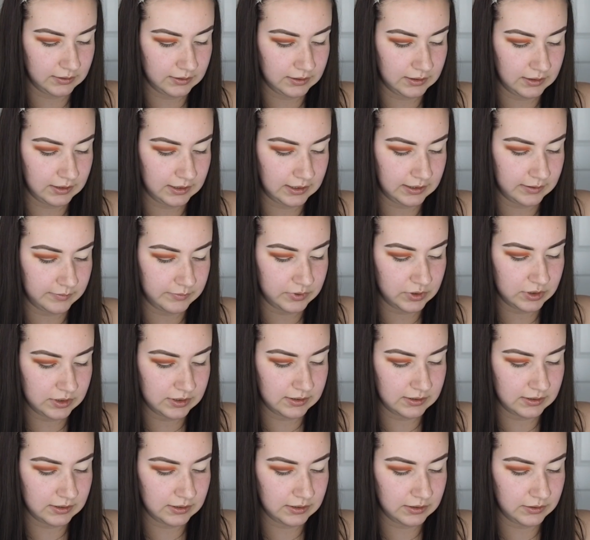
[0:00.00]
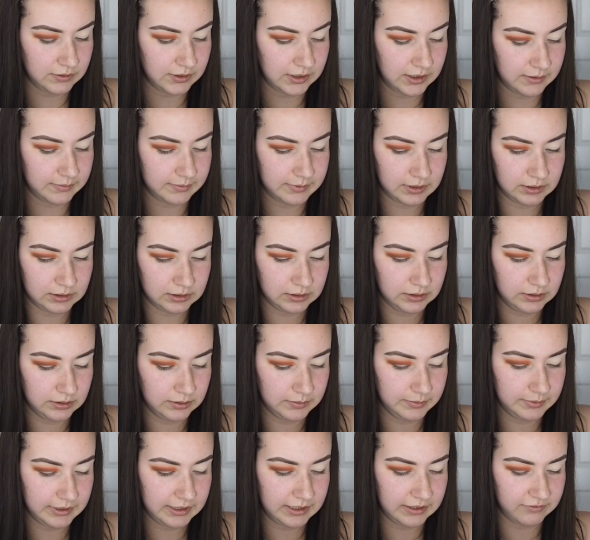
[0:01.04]
And then I'm just going to grab a little
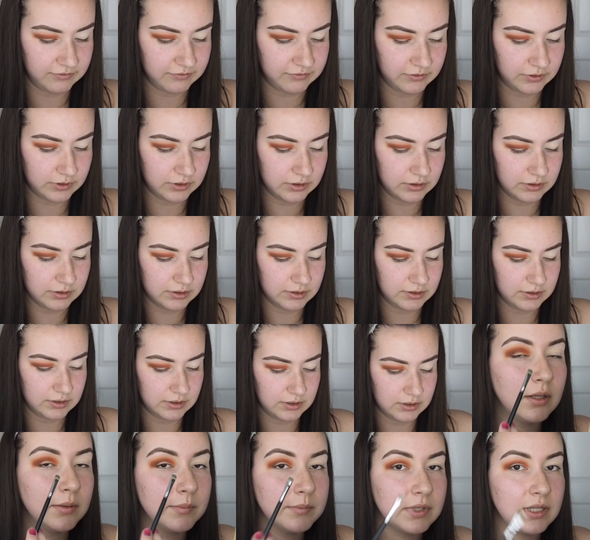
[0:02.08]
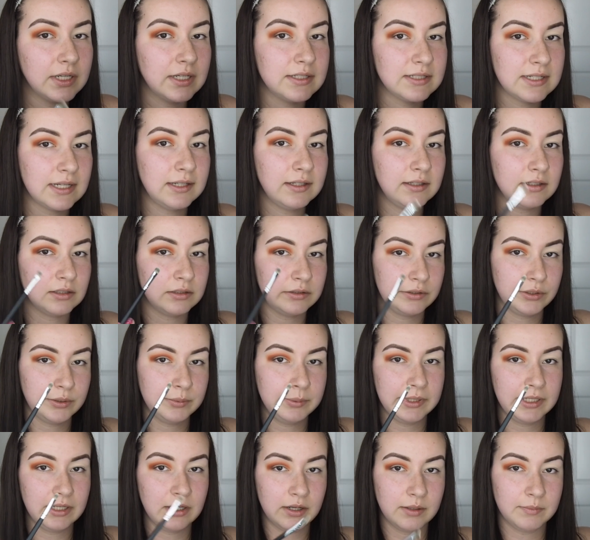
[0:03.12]
bit at first. I'm going to take a little
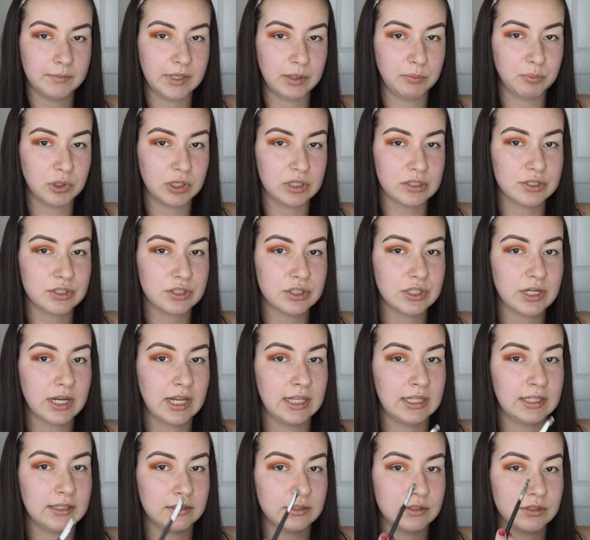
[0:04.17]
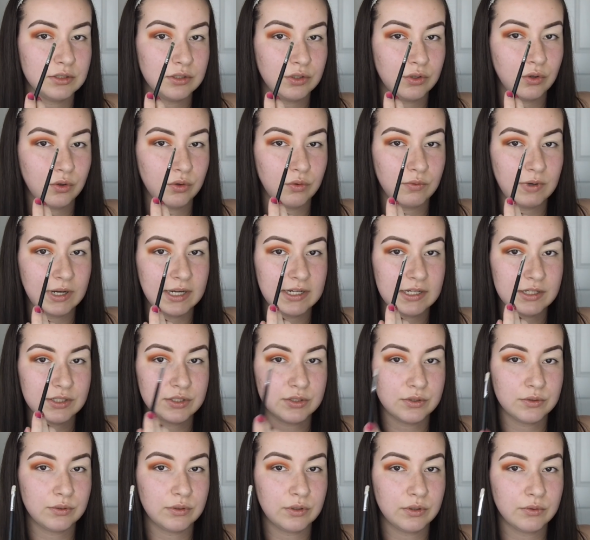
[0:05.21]
bit on my brush and go right
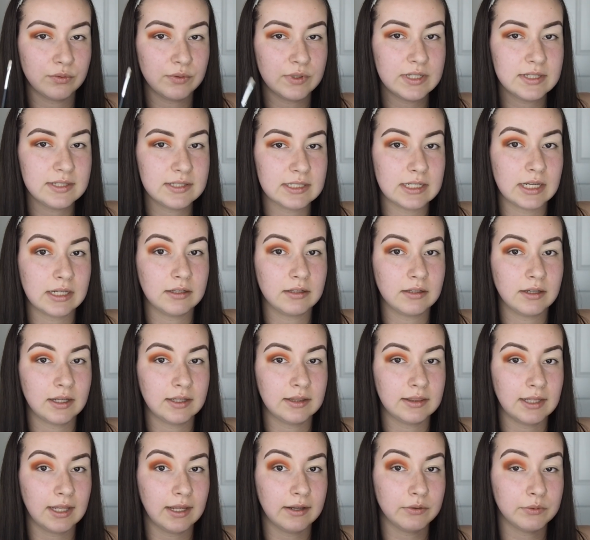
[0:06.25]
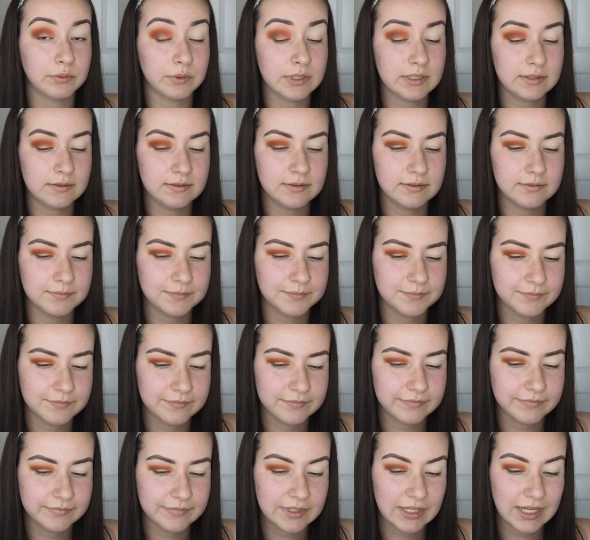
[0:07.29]
into the crease and cut that crease.
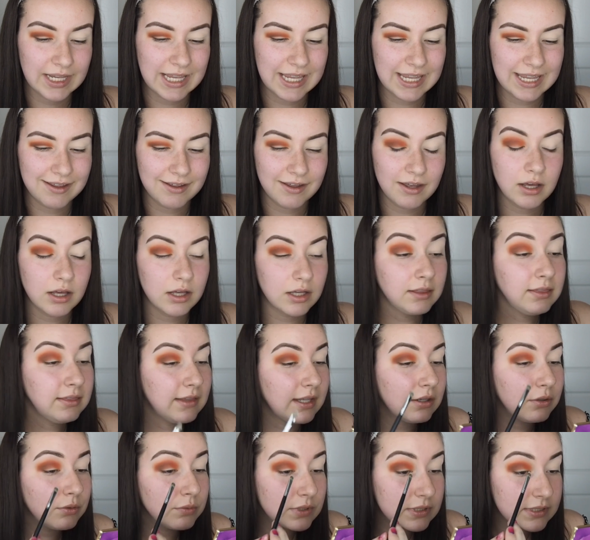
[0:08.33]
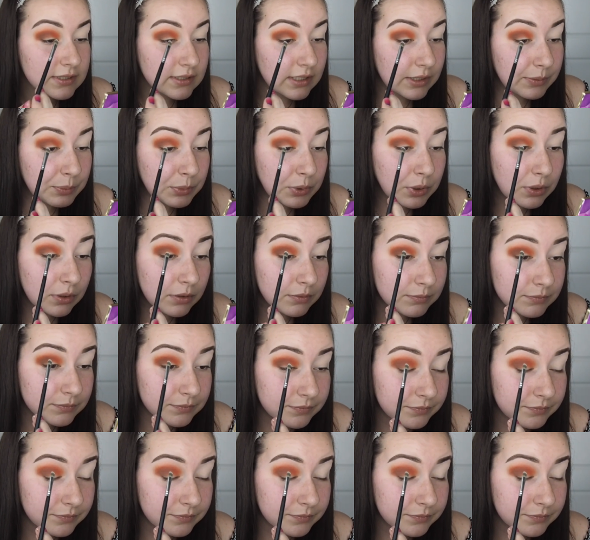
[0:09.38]
Cut that crease up, girl.